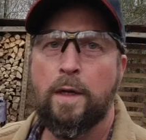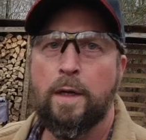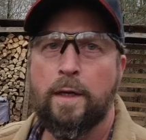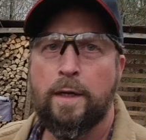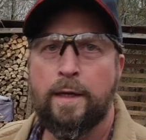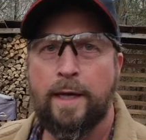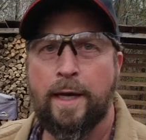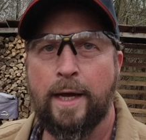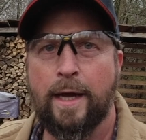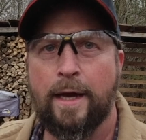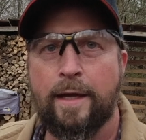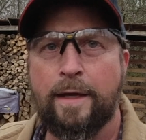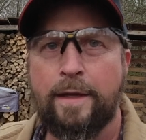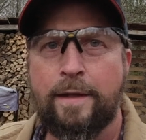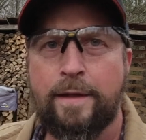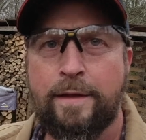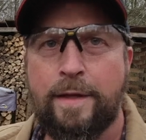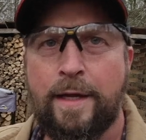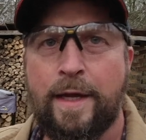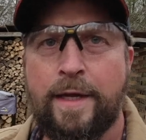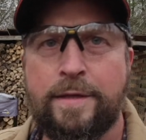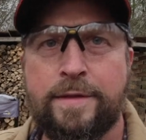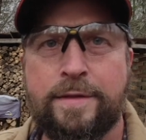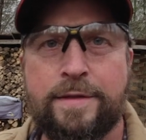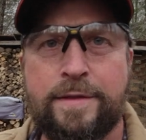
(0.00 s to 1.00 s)
Yeah,
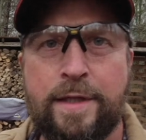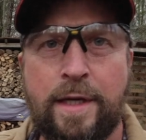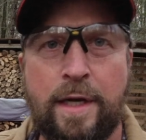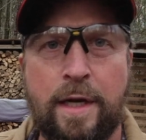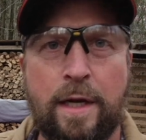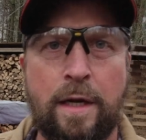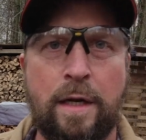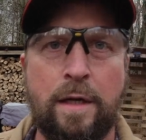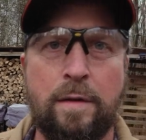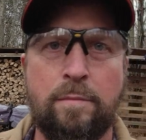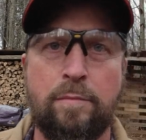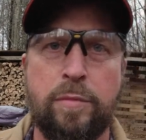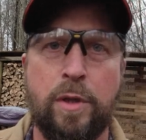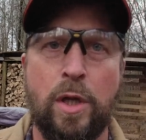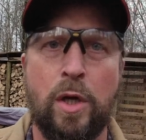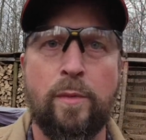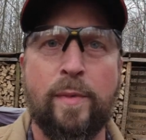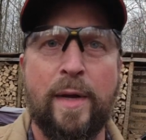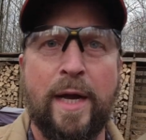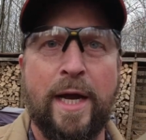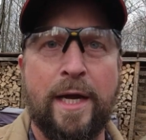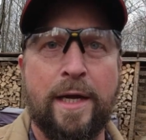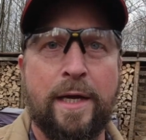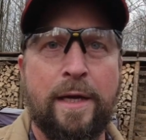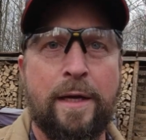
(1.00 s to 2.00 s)
that
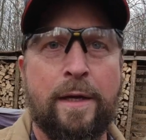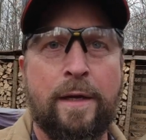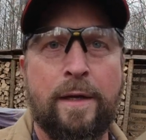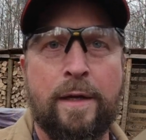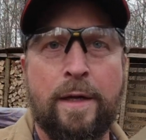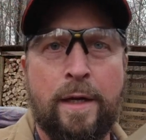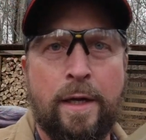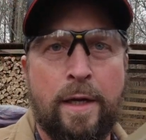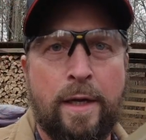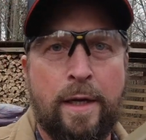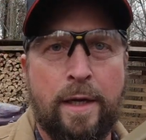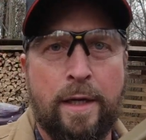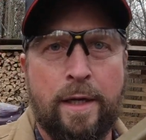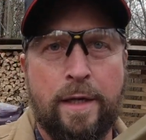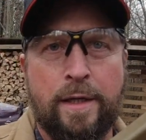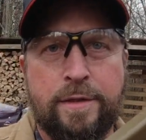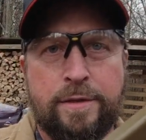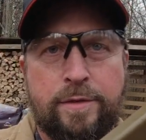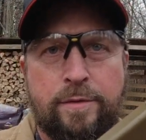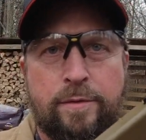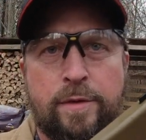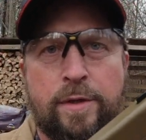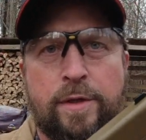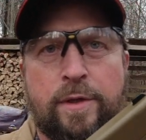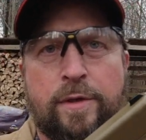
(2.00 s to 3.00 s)
blowback is
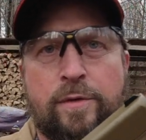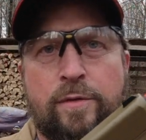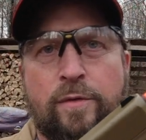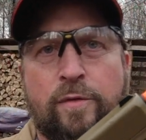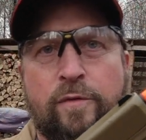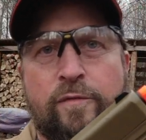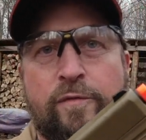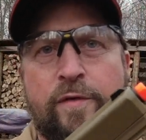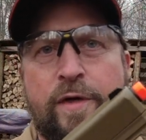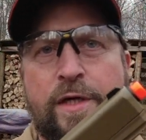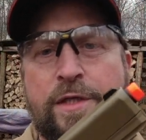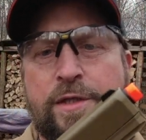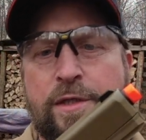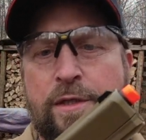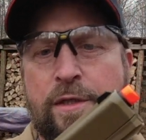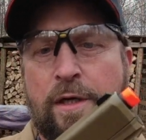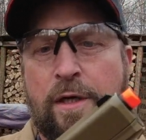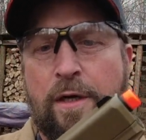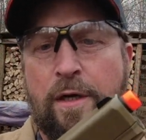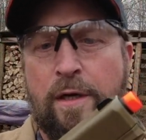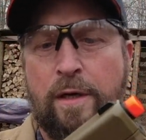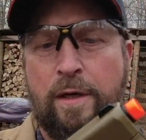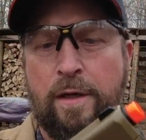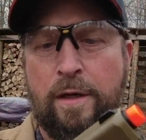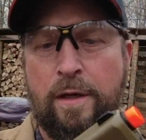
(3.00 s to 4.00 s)
a really cool feature.
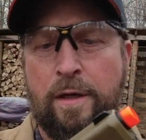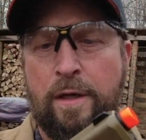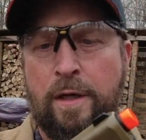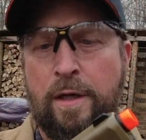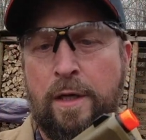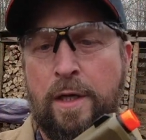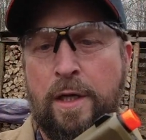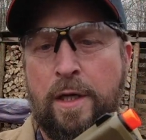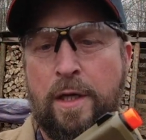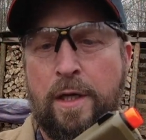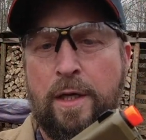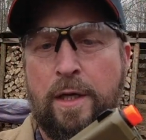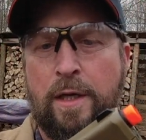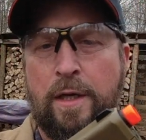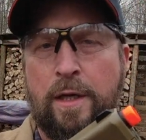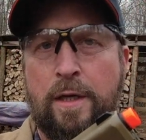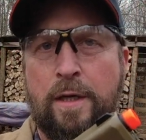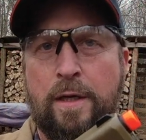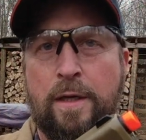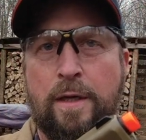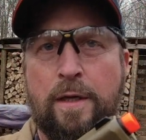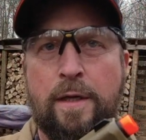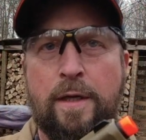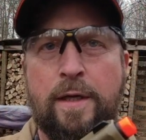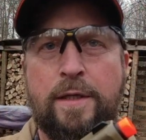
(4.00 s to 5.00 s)

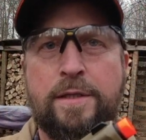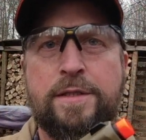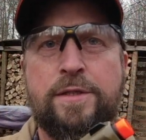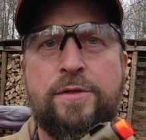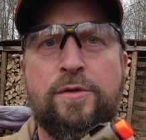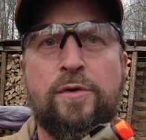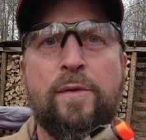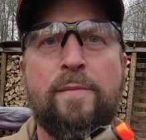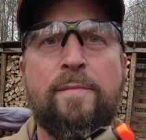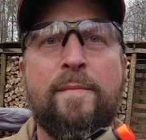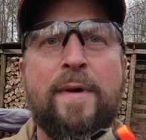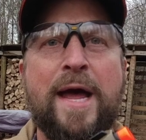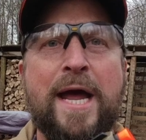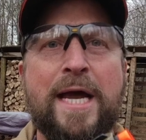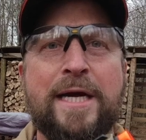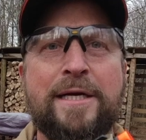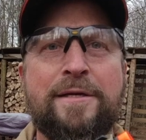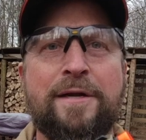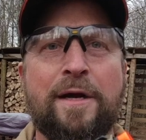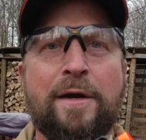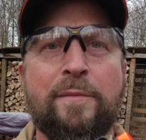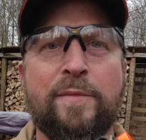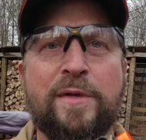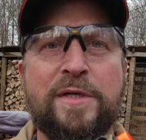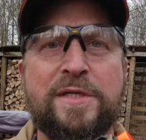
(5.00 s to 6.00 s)
Let's do a mag
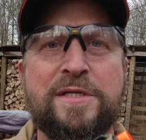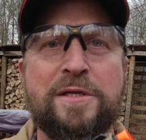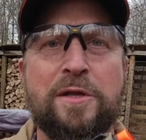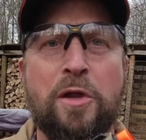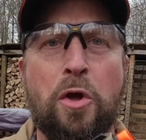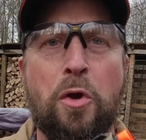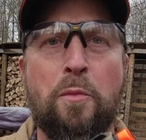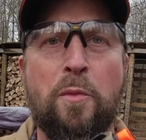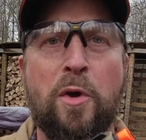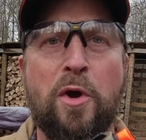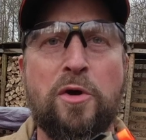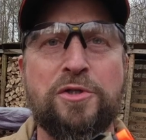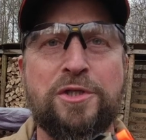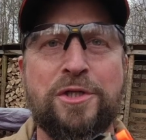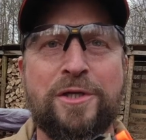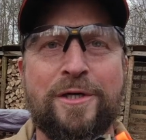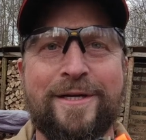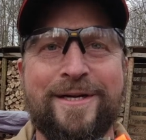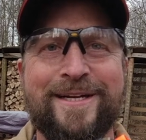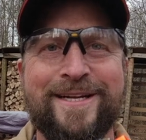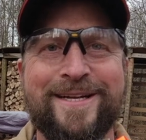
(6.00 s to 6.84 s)
dump in slow motion.